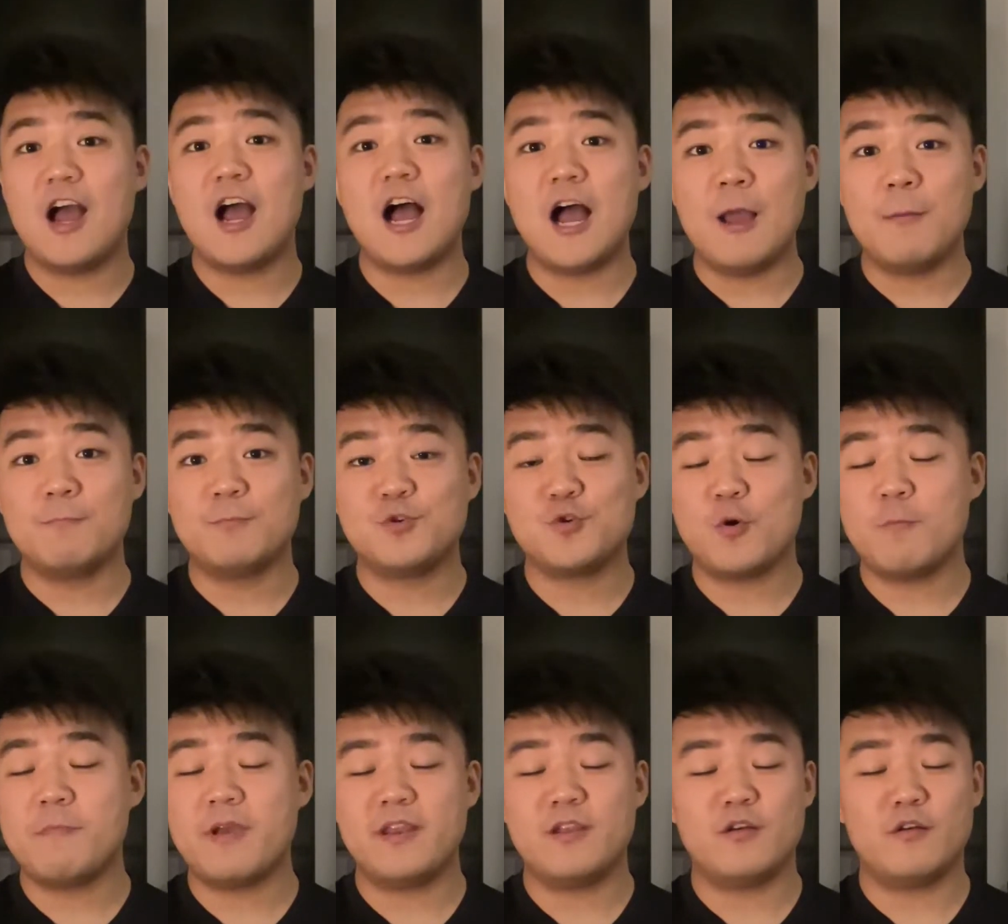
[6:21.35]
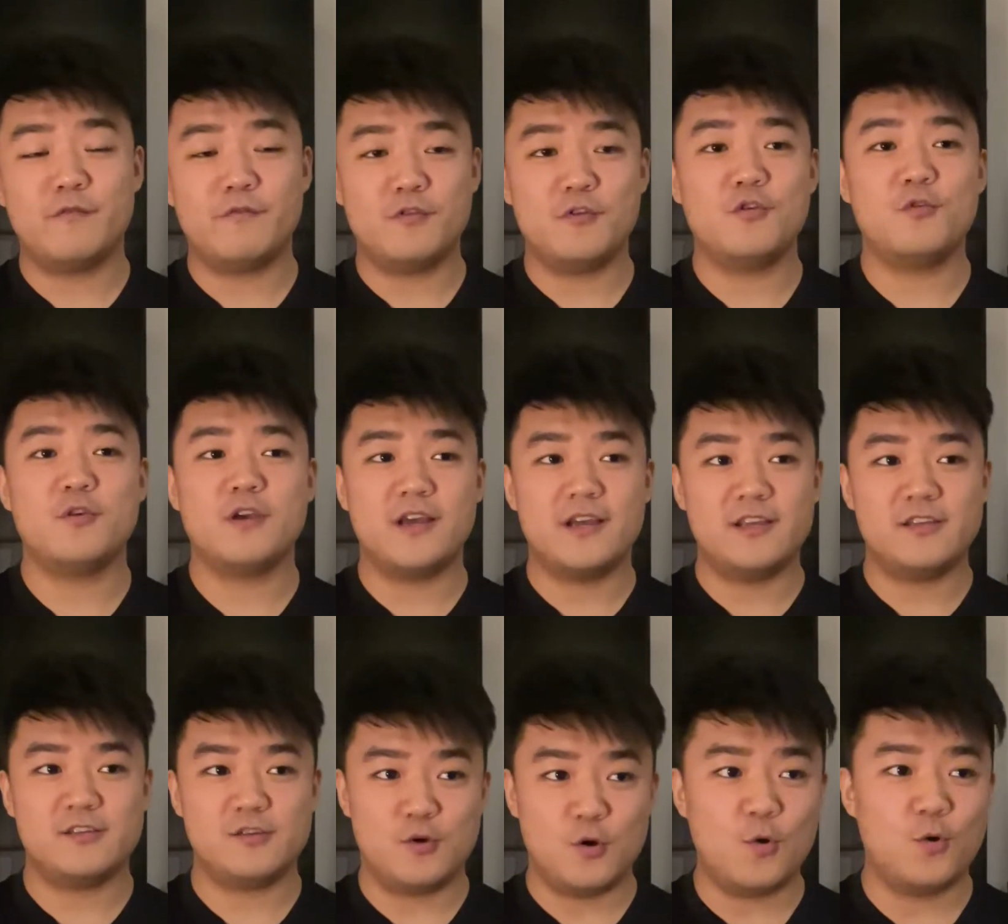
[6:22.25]
I'm sure many of you
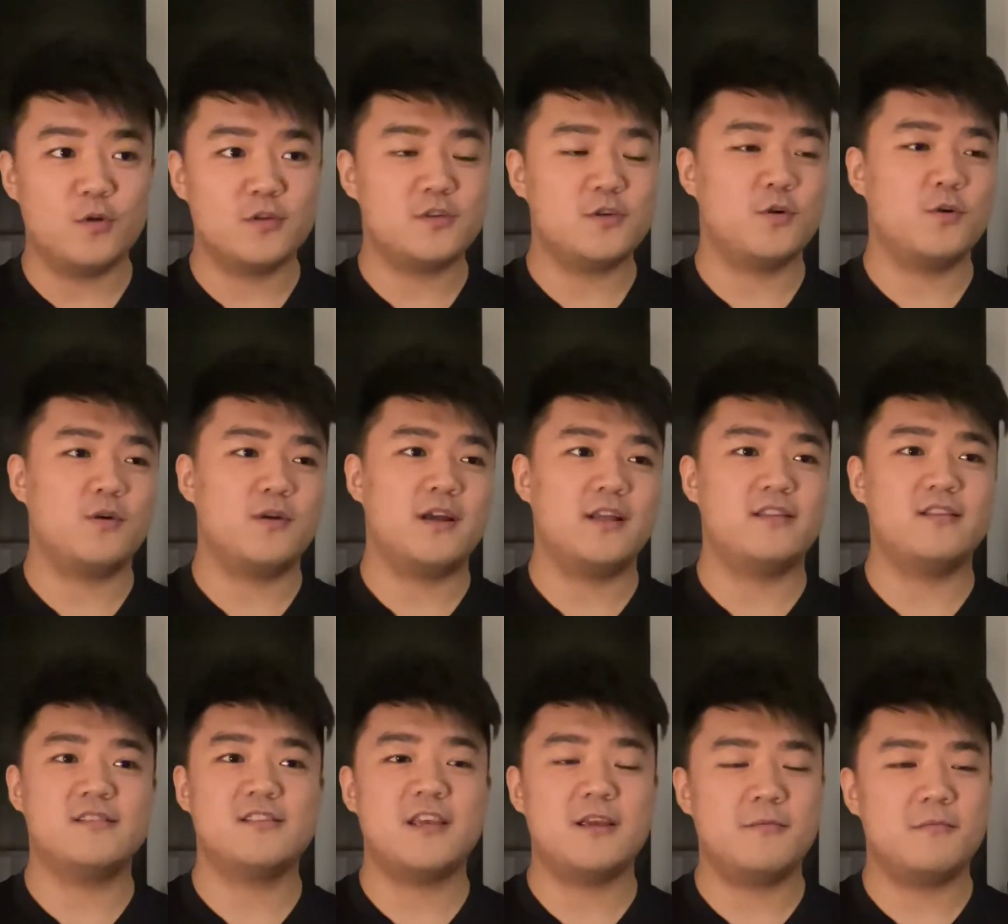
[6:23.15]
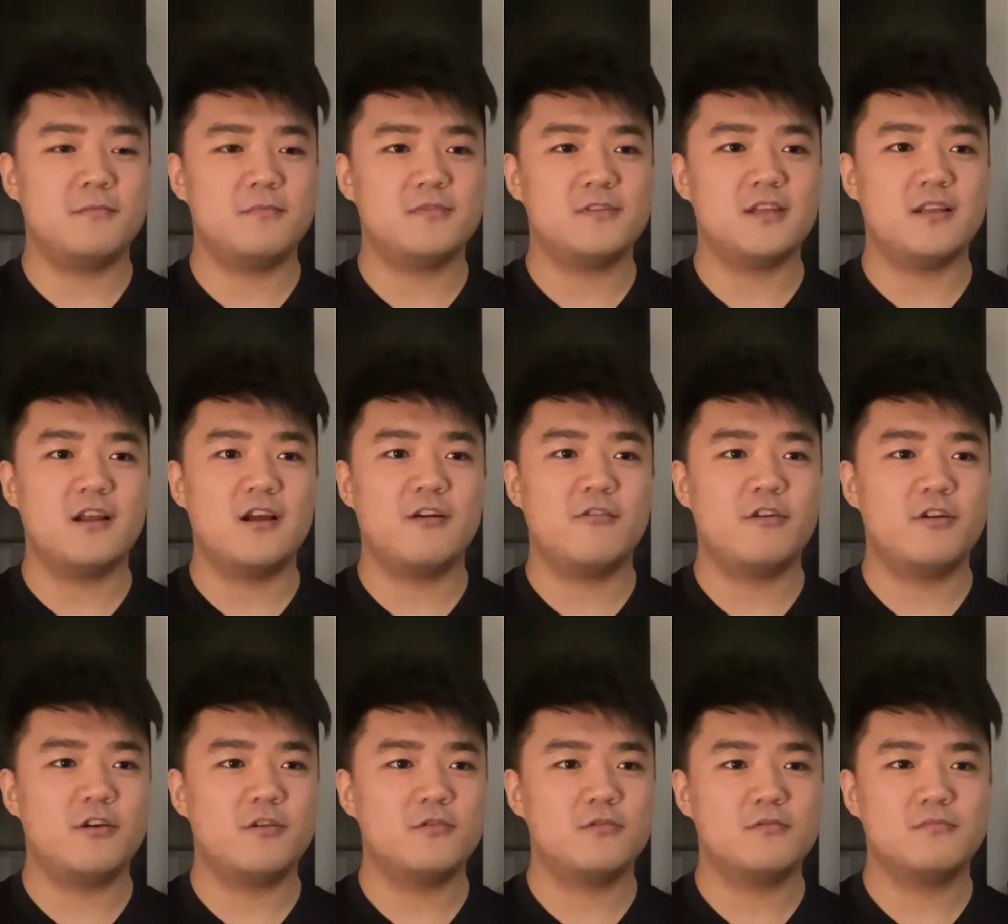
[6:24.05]
guys also have had the same
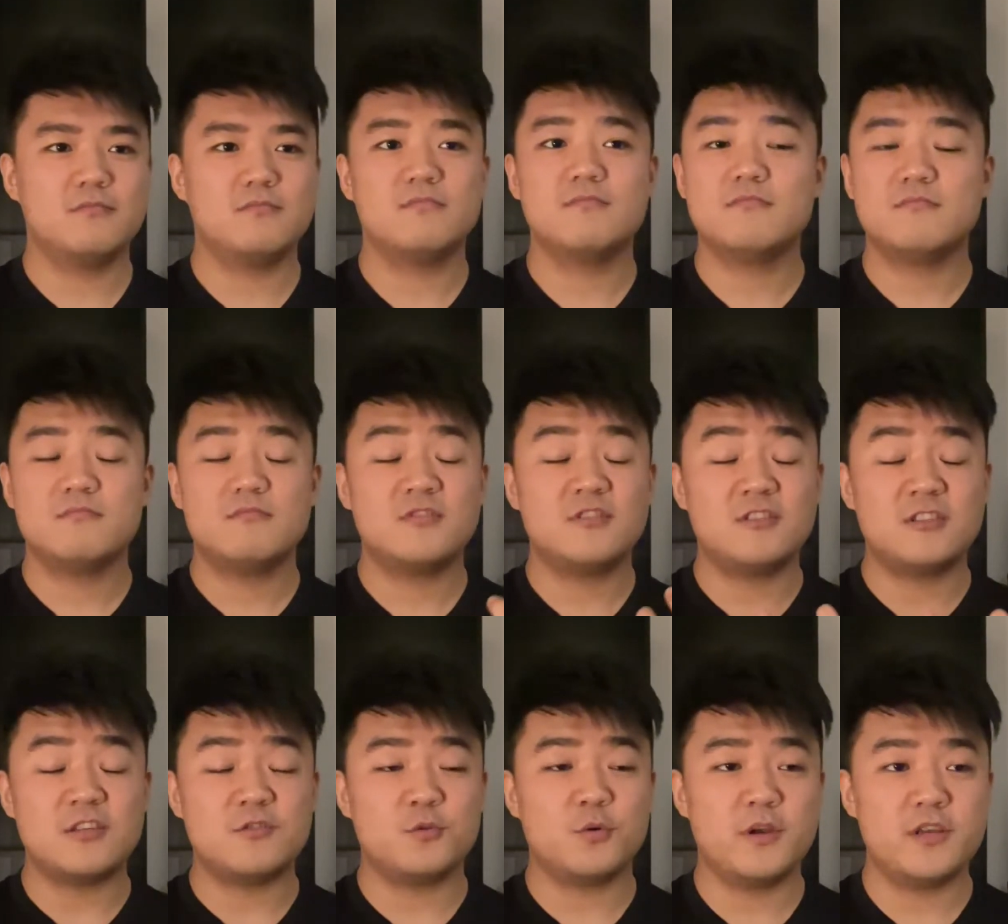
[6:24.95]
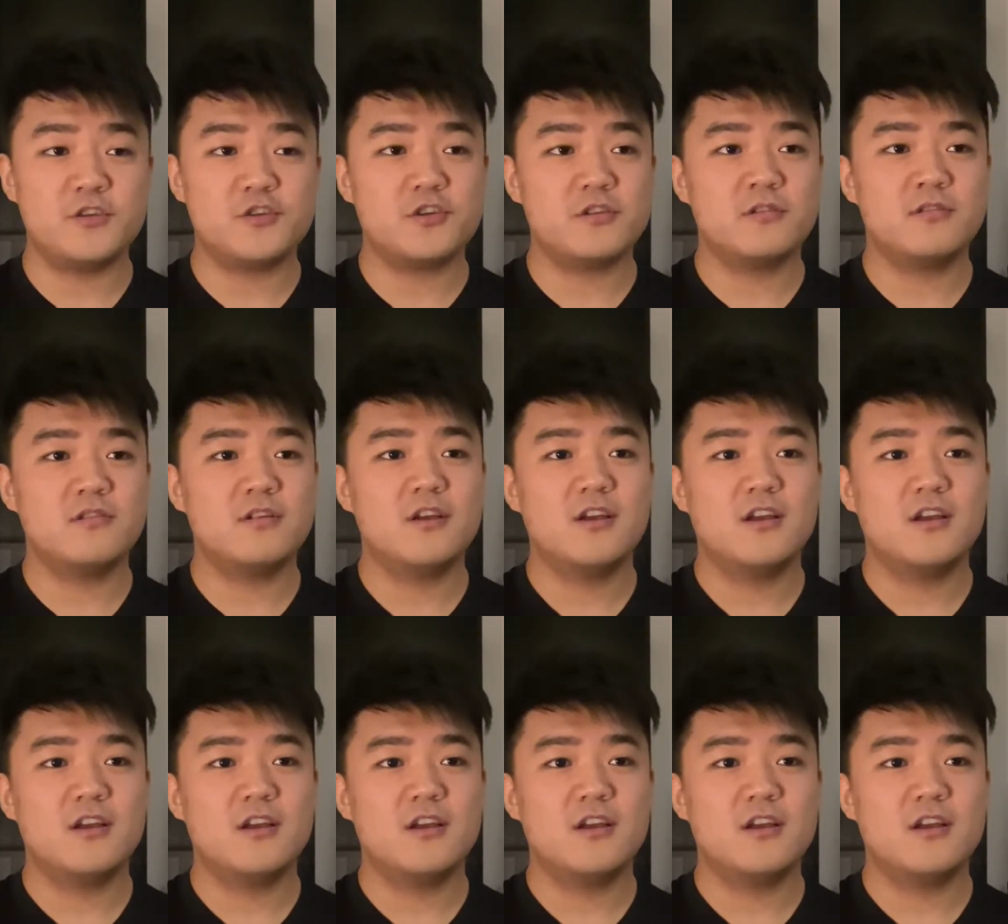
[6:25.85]
scenario, situation.